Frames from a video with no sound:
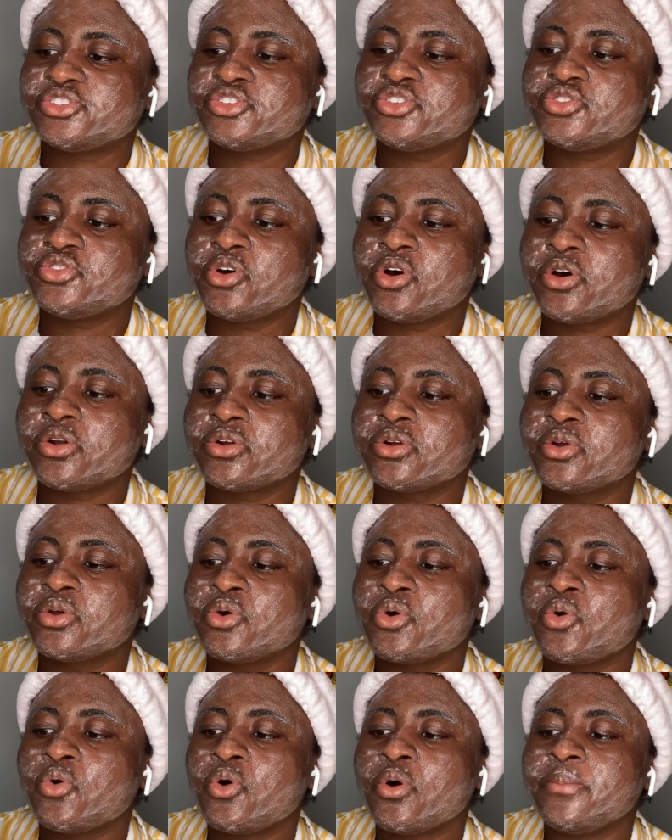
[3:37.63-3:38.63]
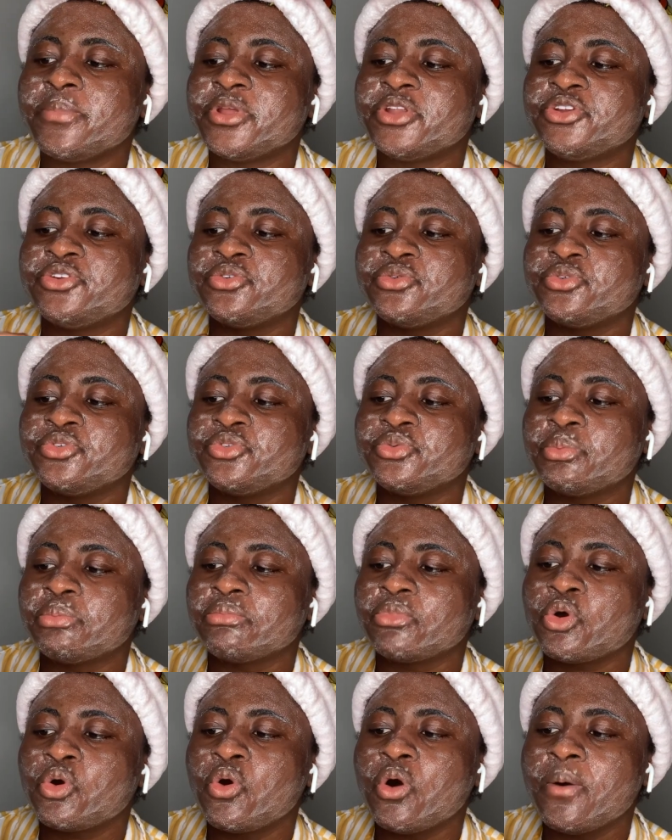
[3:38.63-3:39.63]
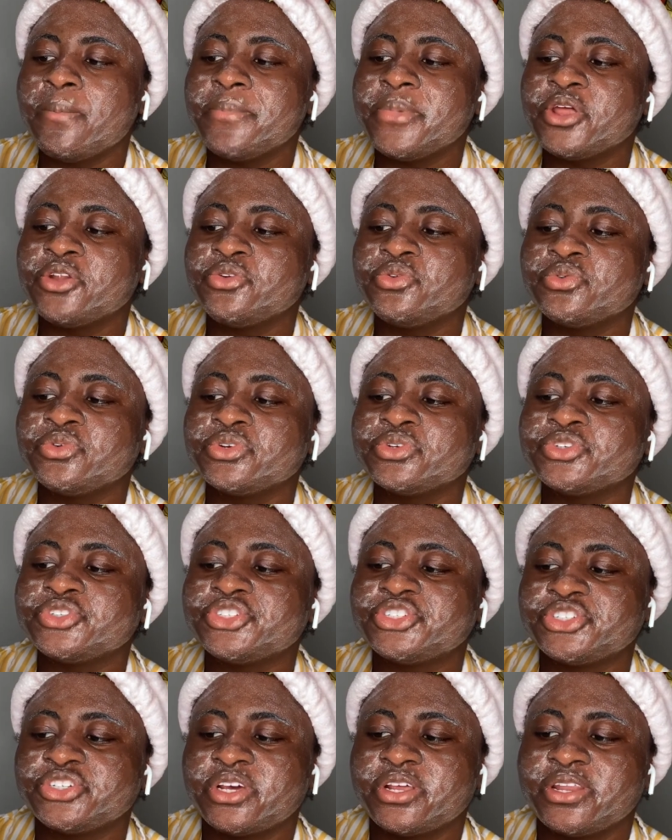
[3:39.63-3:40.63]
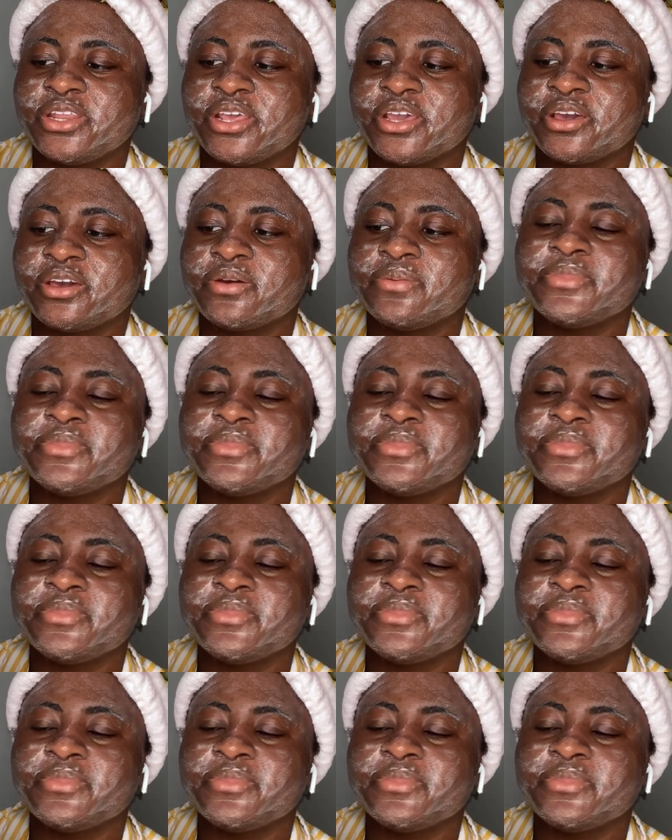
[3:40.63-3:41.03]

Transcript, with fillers: non-comedogenic